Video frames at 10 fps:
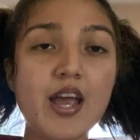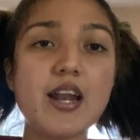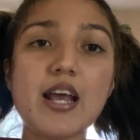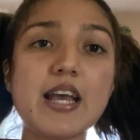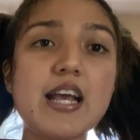
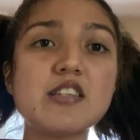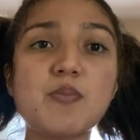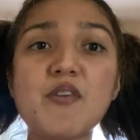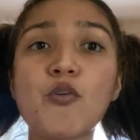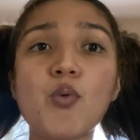And I can't
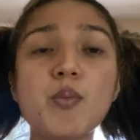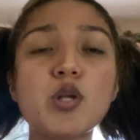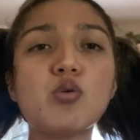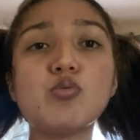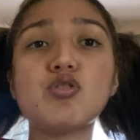speak for
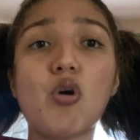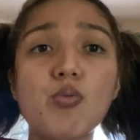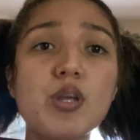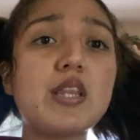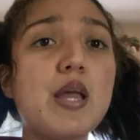women who
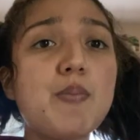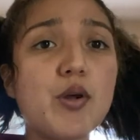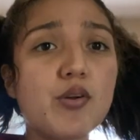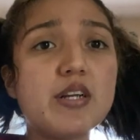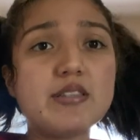don't get their
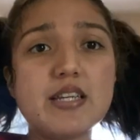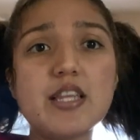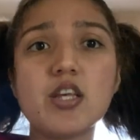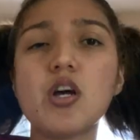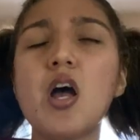periods
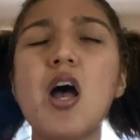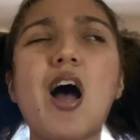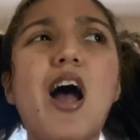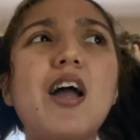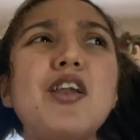either.
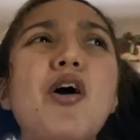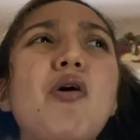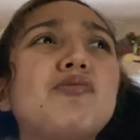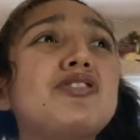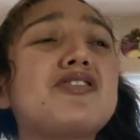I
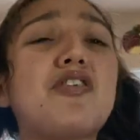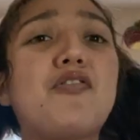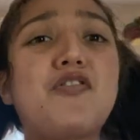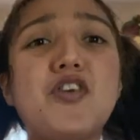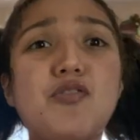know just a
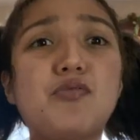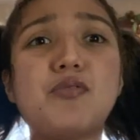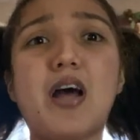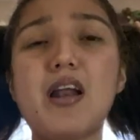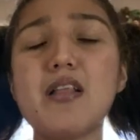few,
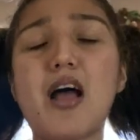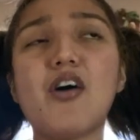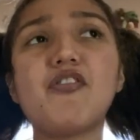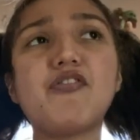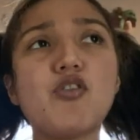not a
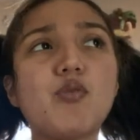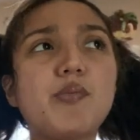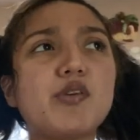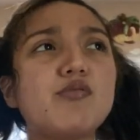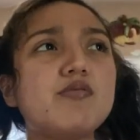lot, a few
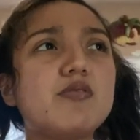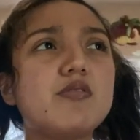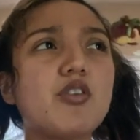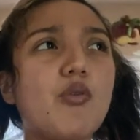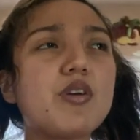women who
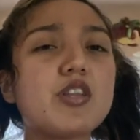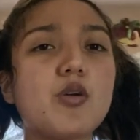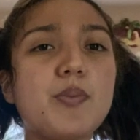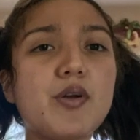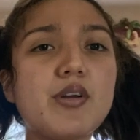don't get
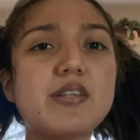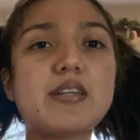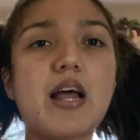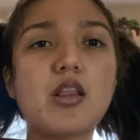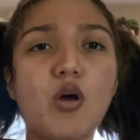their periods,
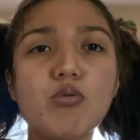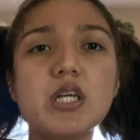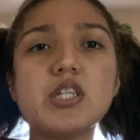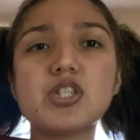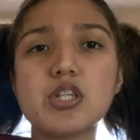and I
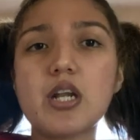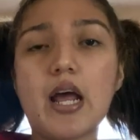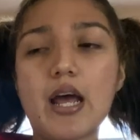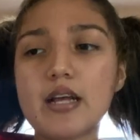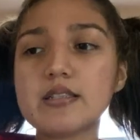low-key should
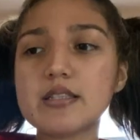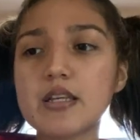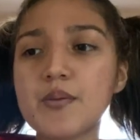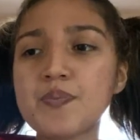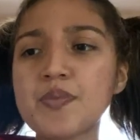ask,
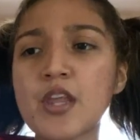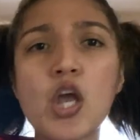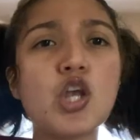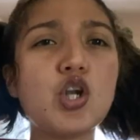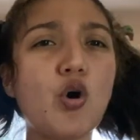
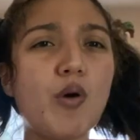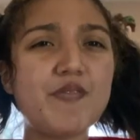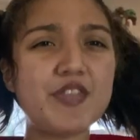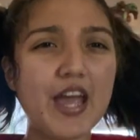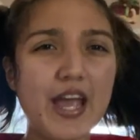you know,
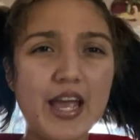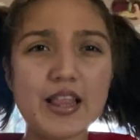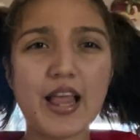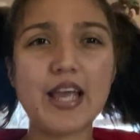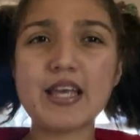if they,
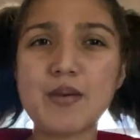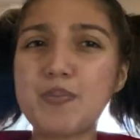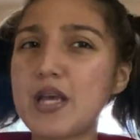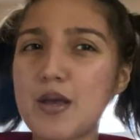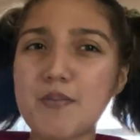like, get
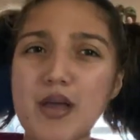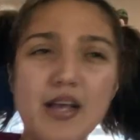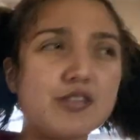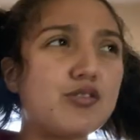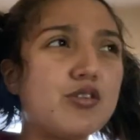
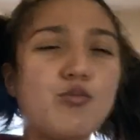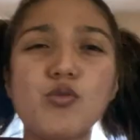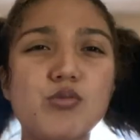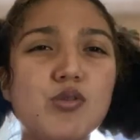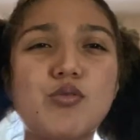PMS or
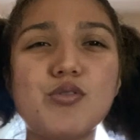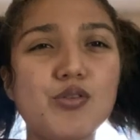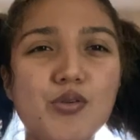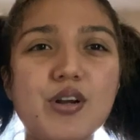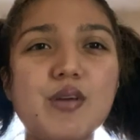whoop-de-whoop, you
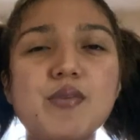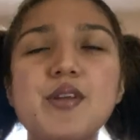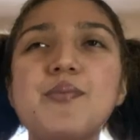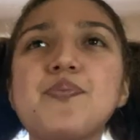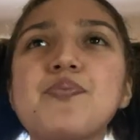know what I
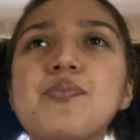mean?